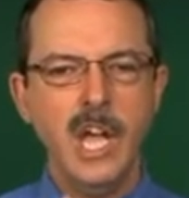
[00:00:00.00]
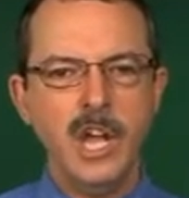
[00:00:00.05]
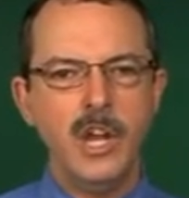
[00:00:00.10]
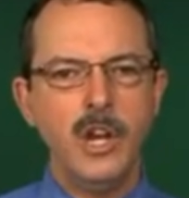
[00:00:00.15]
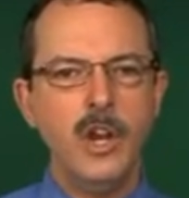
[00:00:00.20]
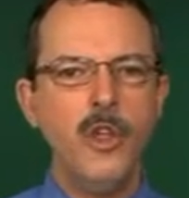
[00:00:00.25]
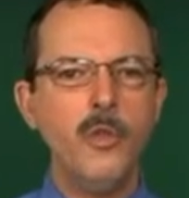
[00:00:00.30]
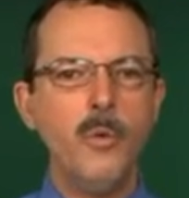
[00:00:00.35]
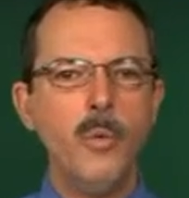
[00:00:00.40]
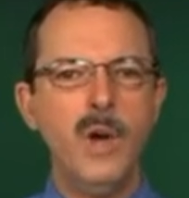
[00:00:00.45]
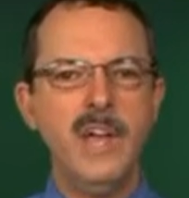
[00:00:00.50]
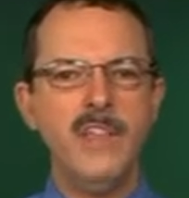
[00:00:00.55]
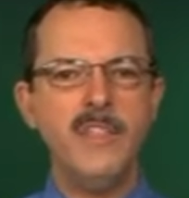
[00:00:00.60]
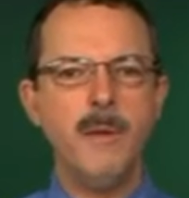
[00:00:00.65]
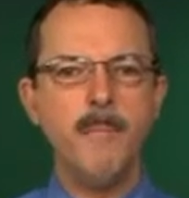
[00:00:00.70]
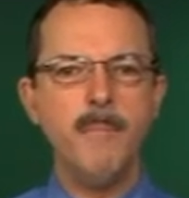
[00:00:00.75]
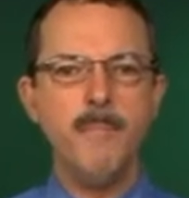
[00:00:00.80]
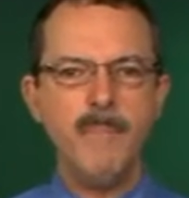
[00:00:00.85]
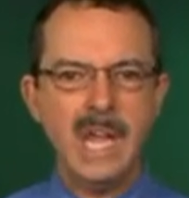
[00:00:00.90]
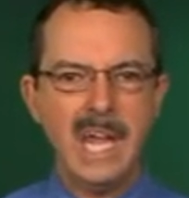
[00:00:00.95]
You know the way the
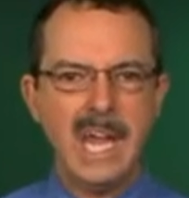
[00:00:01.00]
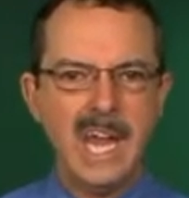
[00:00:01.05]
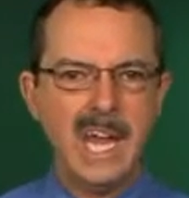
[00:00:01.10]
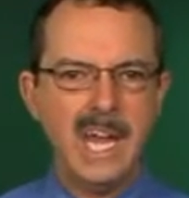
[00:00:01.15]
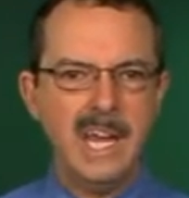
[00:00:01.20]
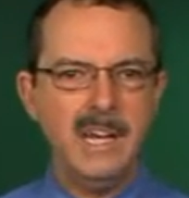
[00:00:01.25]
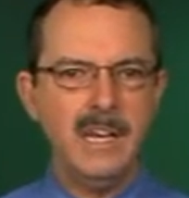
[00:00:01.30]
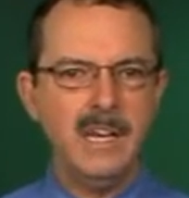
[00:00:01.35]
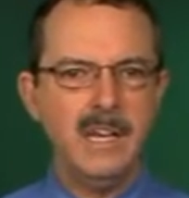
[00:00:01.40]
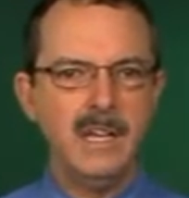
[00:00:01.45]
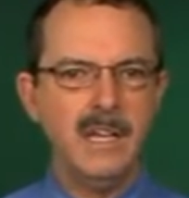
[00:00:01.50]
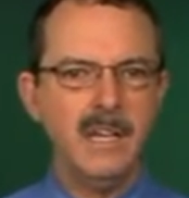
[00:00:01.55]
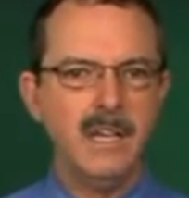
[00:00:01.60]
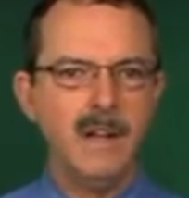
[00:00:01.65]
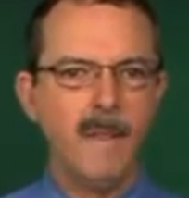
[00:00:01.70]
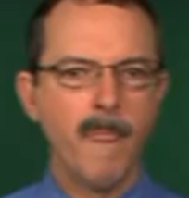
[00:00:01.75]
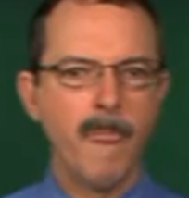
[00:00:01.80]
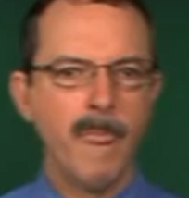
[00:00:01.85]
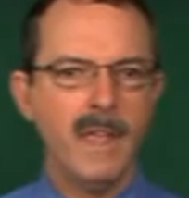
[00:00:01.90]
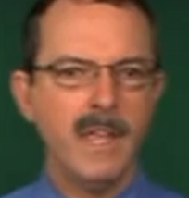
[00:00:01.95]
mean
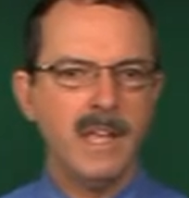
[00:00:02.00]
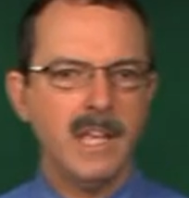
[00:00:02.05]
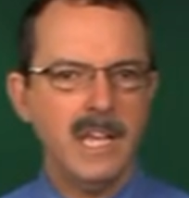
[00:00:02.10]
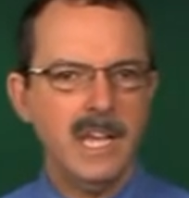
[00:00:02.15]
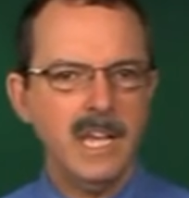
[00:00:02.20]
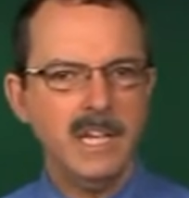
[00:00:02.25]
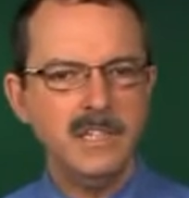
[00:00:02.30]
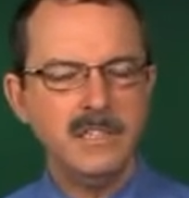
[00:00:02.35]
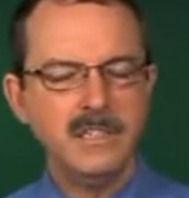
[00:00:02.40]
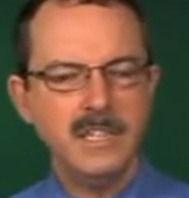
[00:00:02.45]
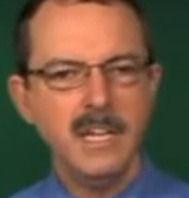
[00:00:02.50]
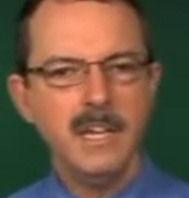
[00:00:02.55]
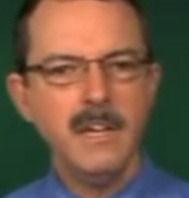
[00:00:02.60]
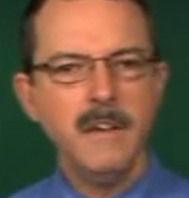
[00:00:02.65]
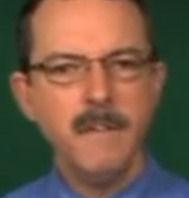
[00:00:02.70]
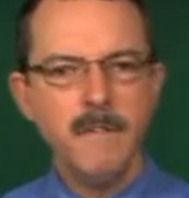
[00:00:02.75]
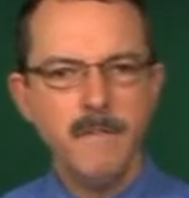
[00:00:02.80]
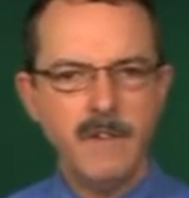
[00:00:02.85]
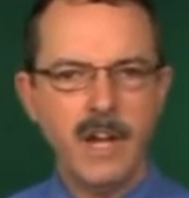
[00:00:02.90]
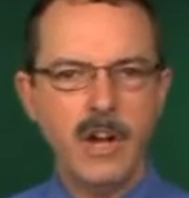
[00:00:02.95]
is
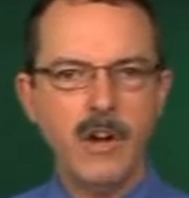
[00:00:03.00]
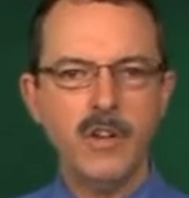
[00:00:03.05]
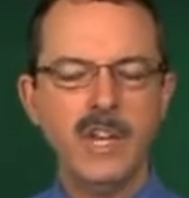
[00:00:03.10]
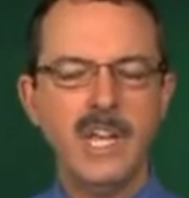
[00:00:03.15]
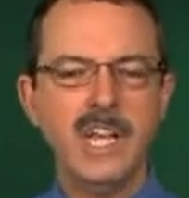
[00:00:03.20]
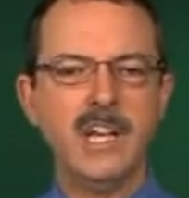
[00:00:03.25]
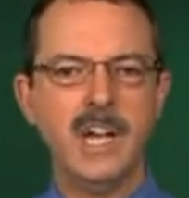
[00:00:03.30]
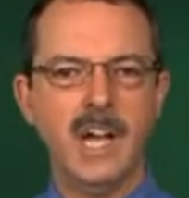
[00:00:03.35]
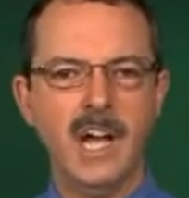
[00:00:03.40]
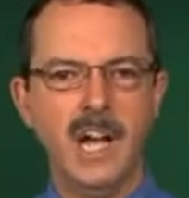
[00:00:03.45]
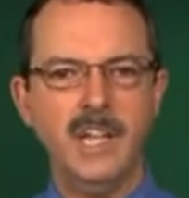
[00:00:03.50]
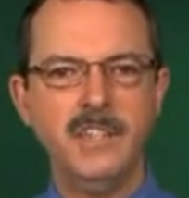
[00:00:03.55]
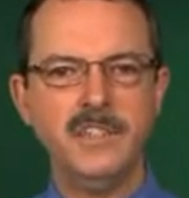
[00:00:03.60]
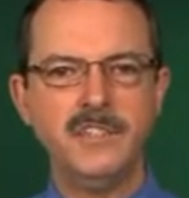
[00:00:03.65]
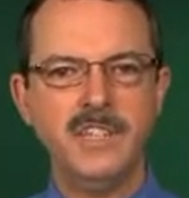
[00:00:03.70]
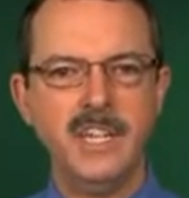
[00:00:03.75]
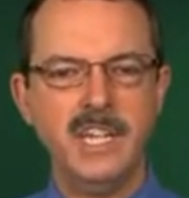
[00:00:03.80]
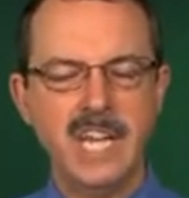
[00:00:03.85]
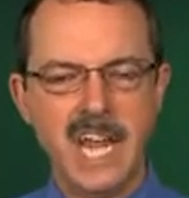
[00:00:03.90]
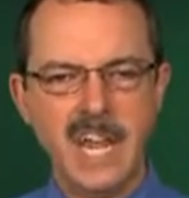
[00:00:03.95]
fairly
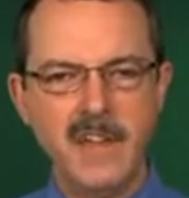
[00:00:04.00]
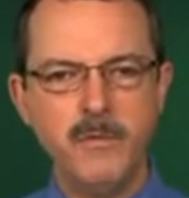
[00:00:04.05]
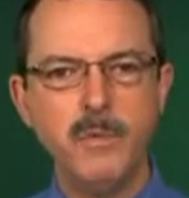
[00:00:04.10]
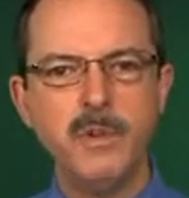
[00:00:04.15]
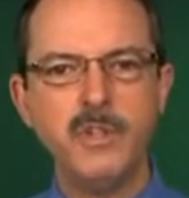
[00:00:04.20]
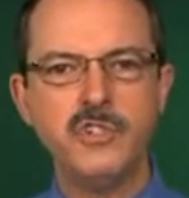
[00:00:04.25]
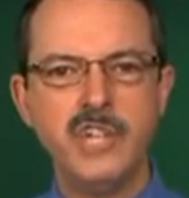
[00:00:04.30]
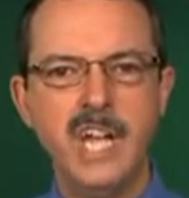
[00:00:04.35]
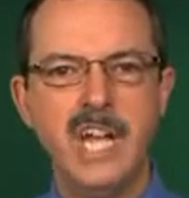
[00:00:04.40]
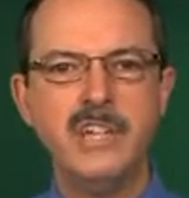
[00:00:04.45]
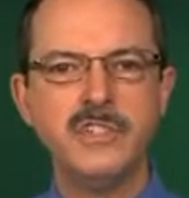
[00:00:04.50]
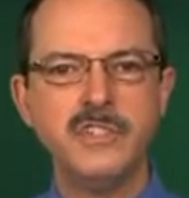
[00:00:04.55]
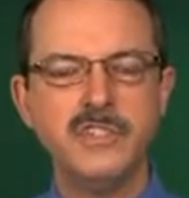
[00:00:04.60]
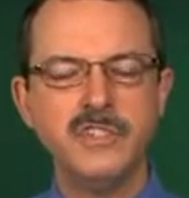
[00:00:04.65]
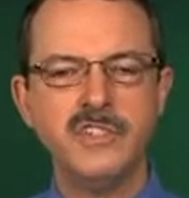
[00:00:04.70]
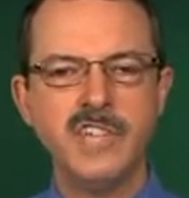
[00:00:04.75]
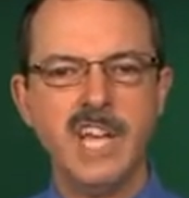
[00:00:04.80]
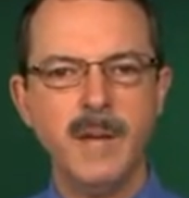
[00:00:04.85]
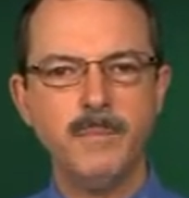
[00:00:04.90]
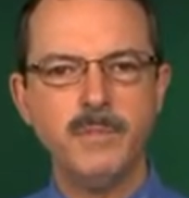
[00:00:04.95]
constant even with changes in
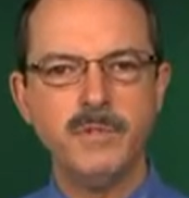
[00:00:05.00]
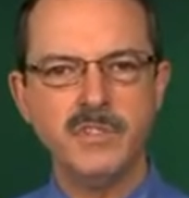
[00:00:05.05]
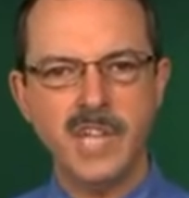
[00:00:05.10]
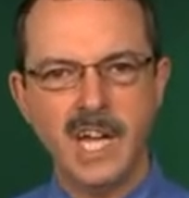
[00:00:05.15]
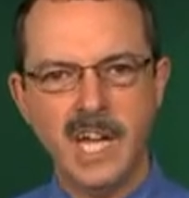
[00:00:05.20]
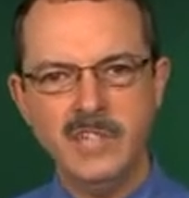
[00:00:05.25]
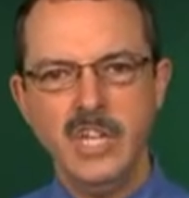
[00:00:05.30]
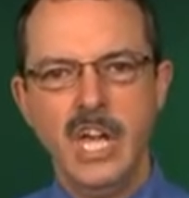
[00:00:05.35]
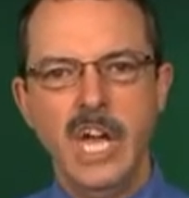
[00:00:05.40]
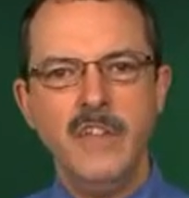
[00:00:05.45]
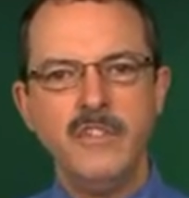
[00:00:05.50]
sample size?